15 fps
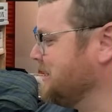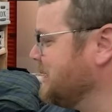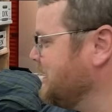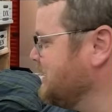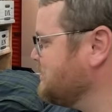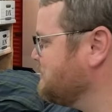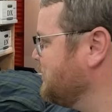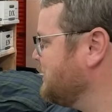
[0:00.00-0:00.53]

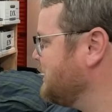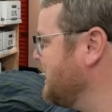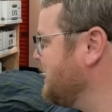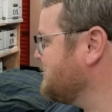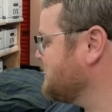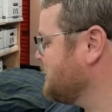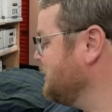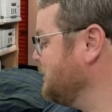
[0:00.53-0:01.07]
guys, but
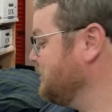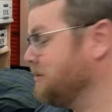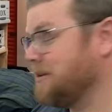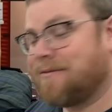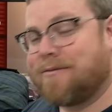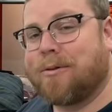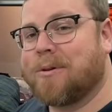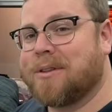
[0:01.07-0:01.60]
that's going to do it
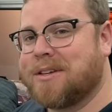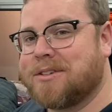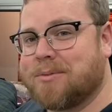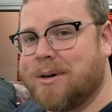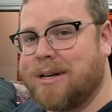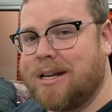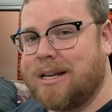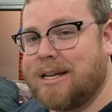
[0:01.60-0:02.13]
for this
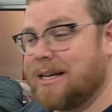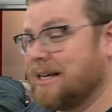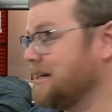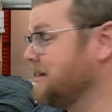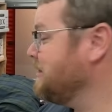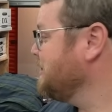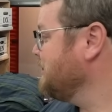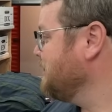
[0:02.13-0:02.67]
one.
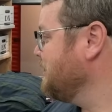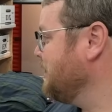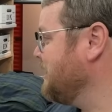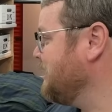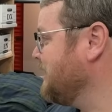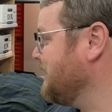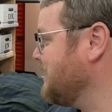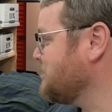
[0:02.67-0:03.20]

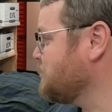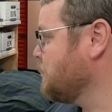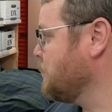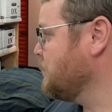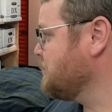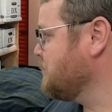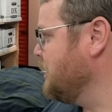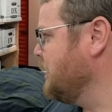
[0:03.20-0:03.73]
Any last
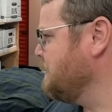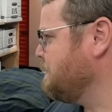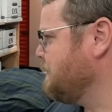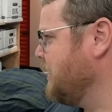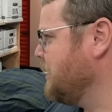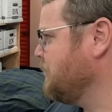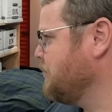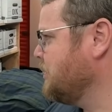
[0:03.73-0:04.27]
words? Any
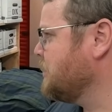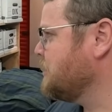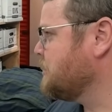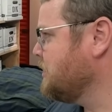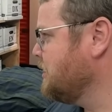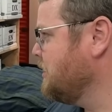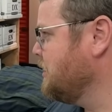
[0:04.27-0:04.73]
final words?